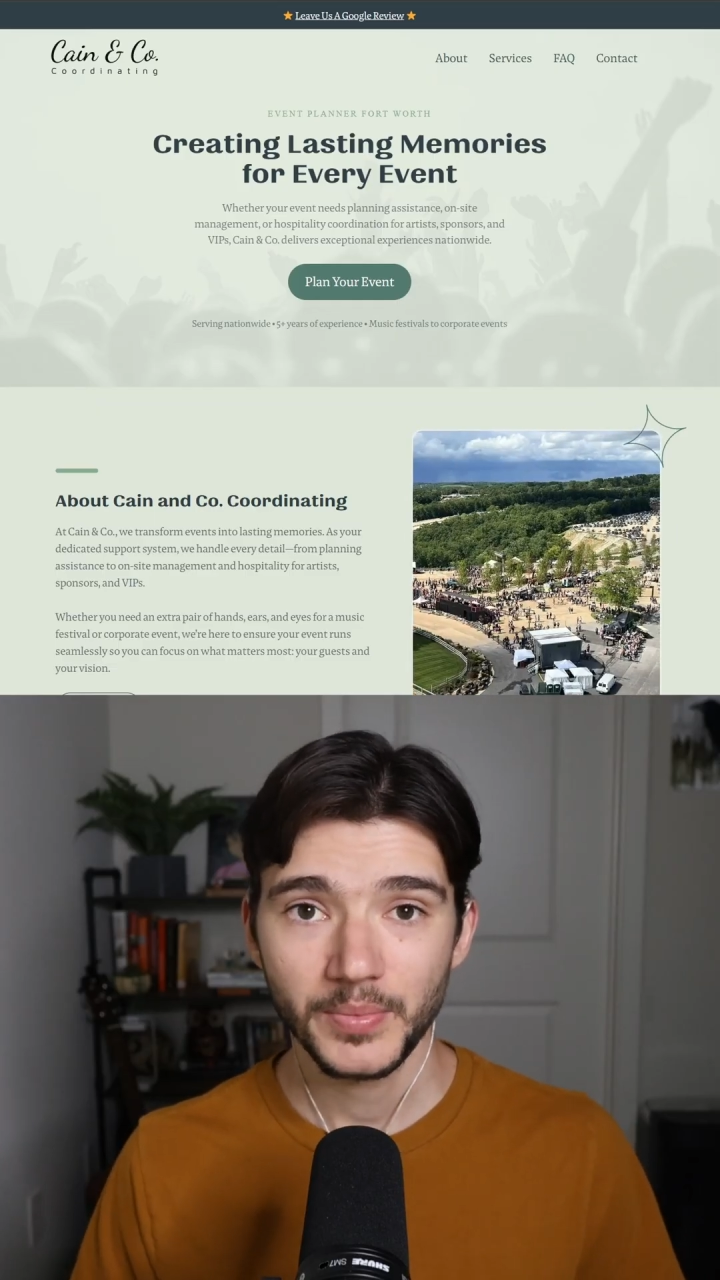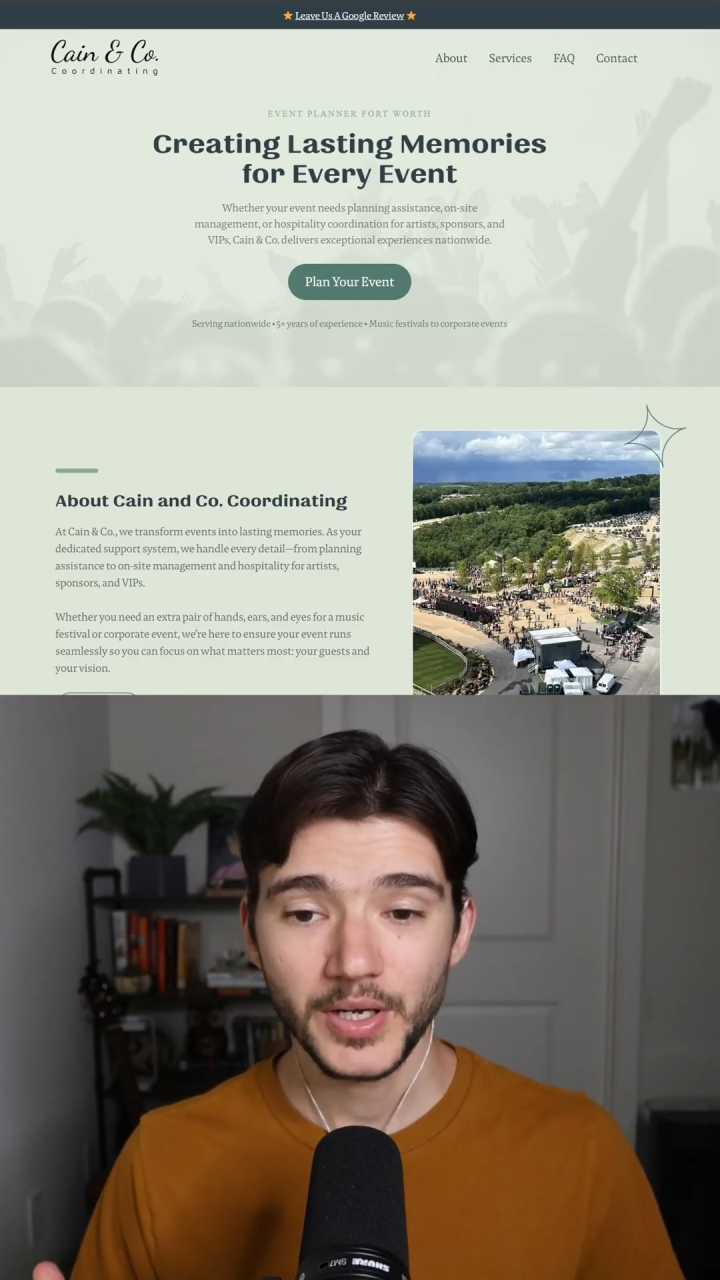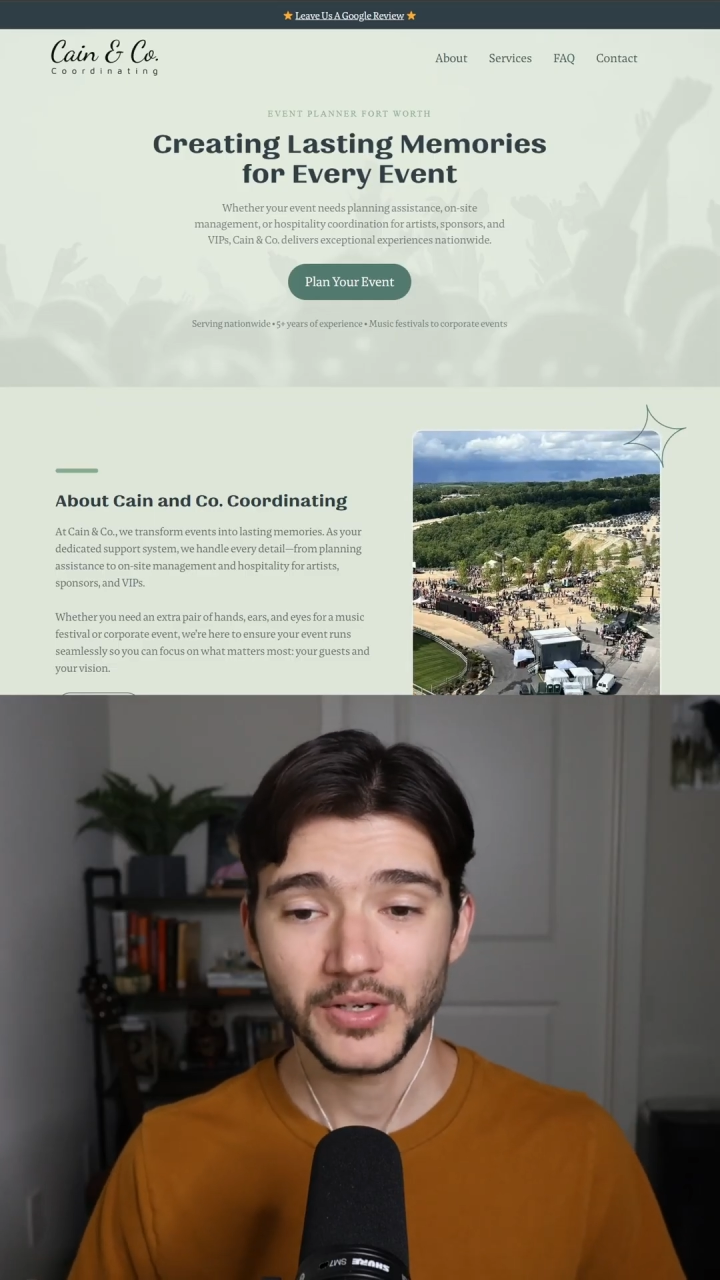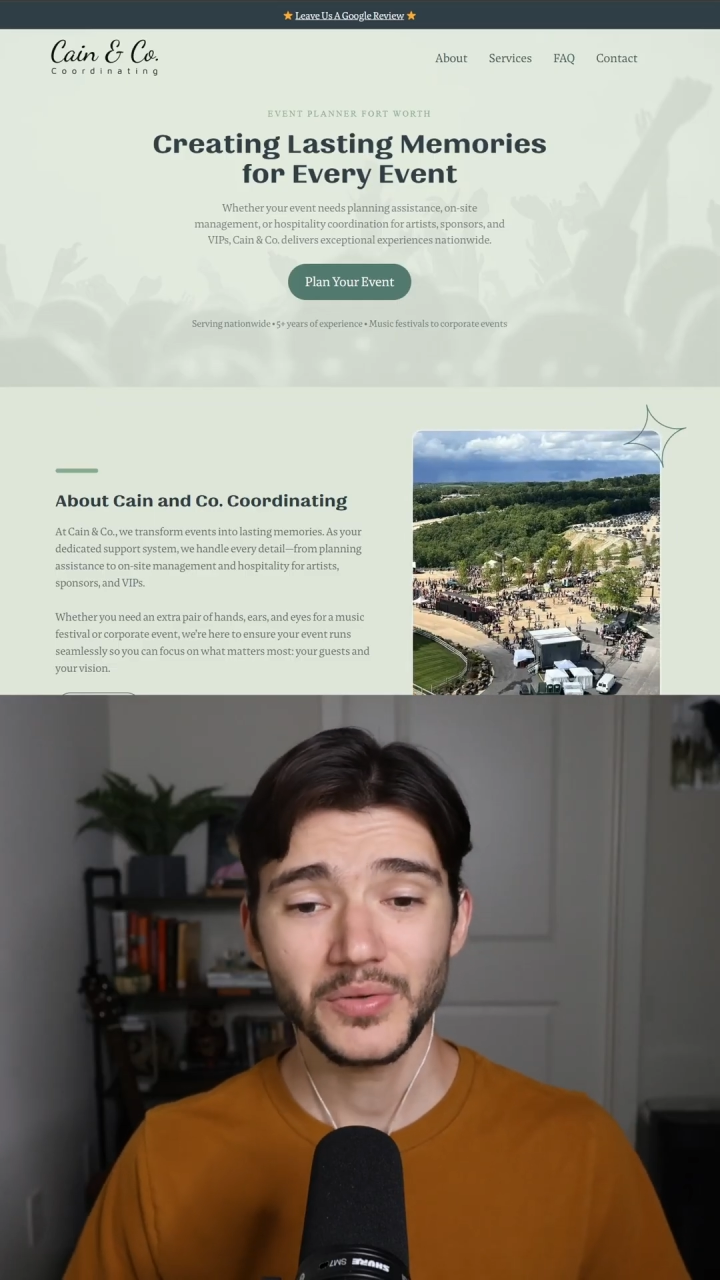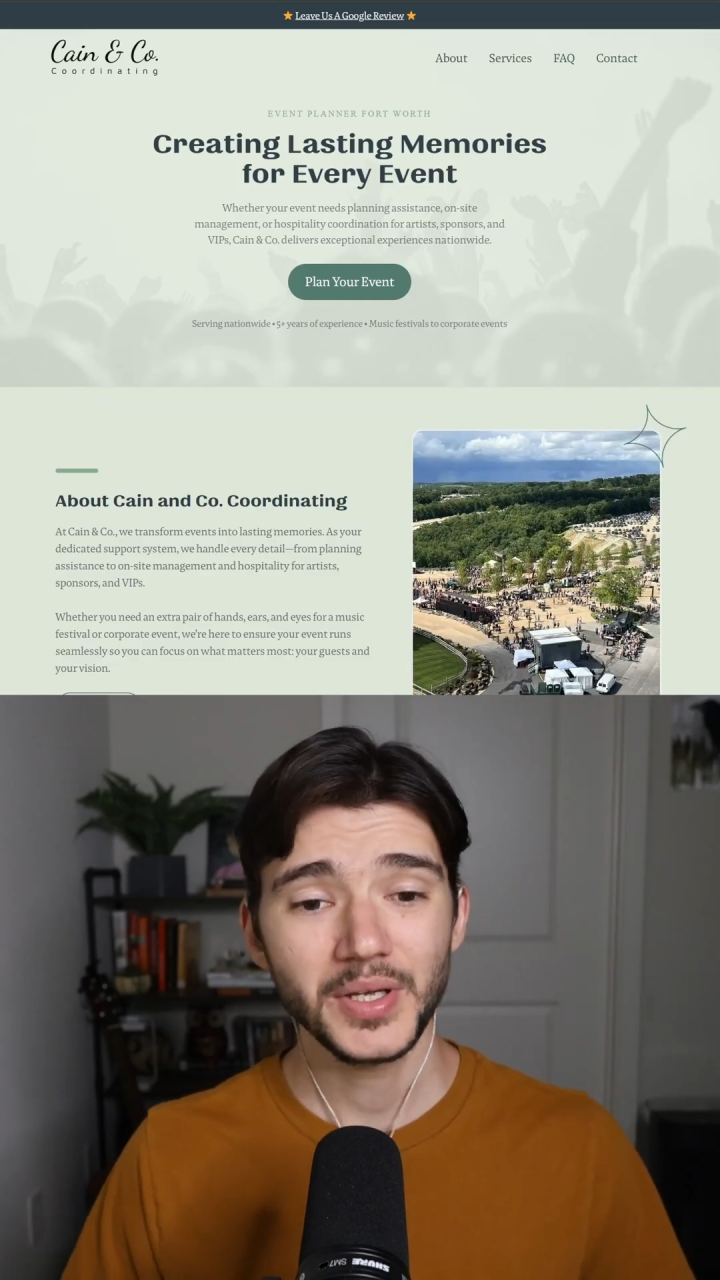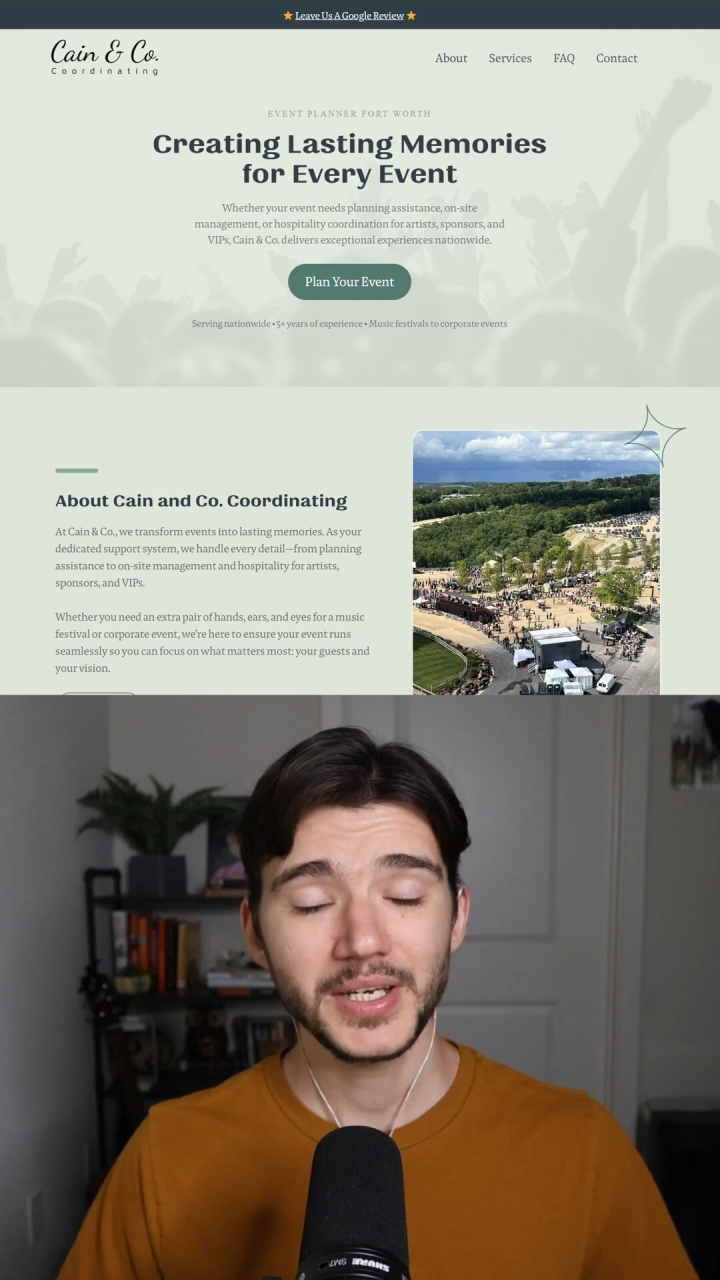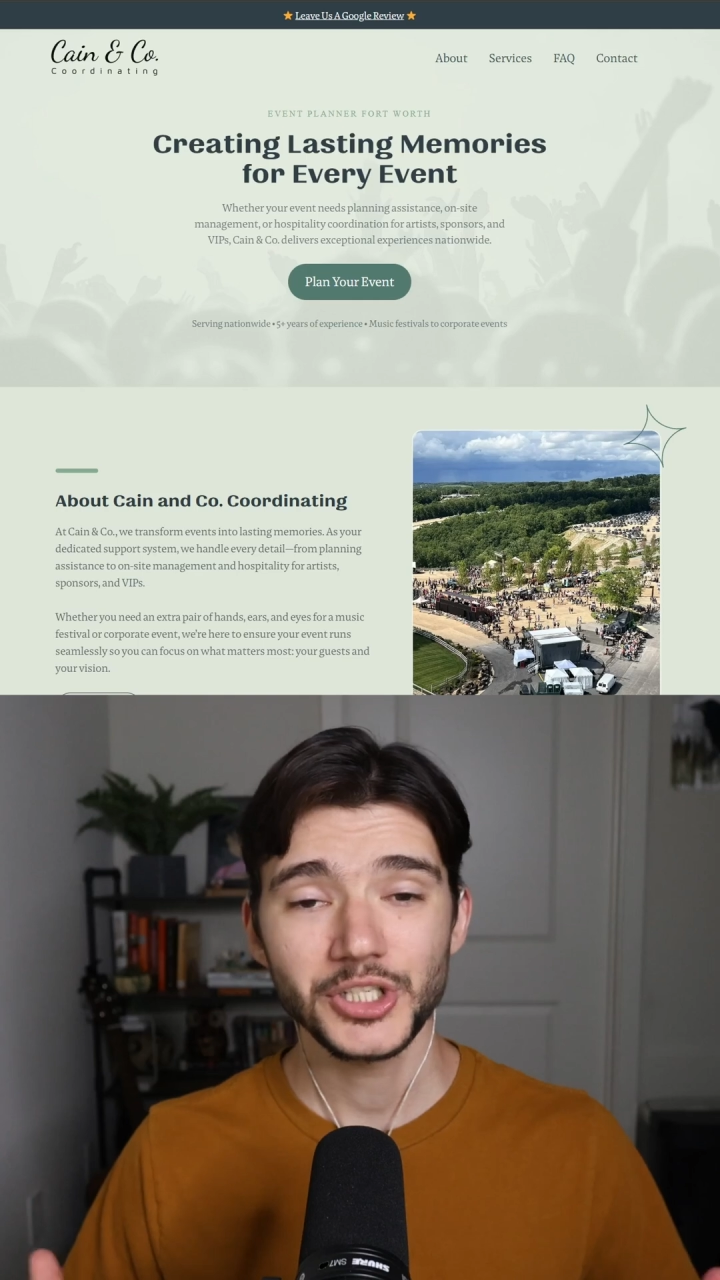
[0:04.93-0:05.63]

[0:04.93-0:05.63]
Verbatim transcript: but you can